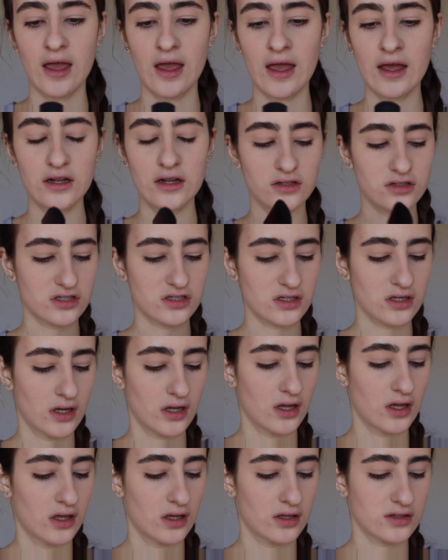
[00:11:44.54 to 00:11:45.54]
and just
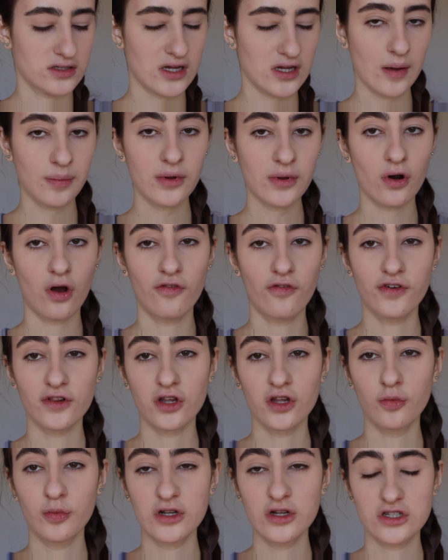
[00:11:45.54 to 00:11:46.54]
tap it off a
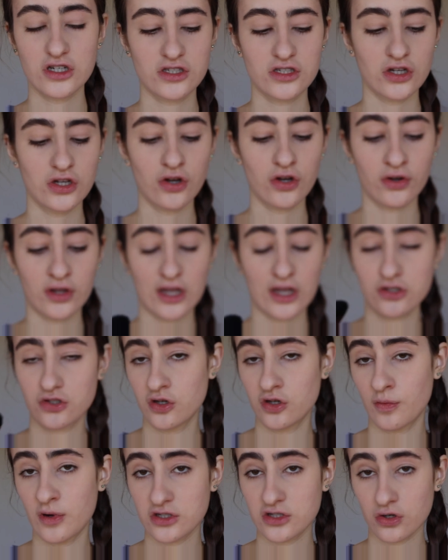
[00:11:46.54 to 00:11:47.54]
little bit just so you don't get
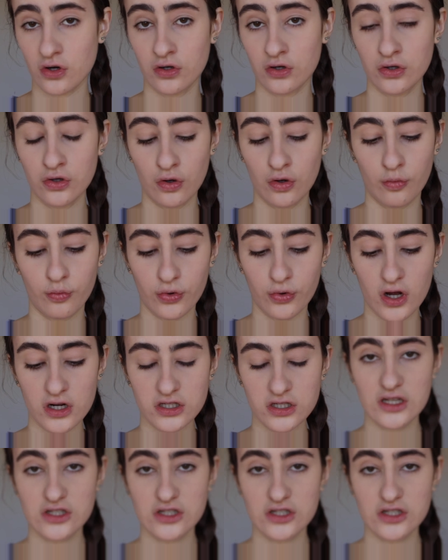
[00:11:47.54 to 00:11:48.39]
too much on your brush.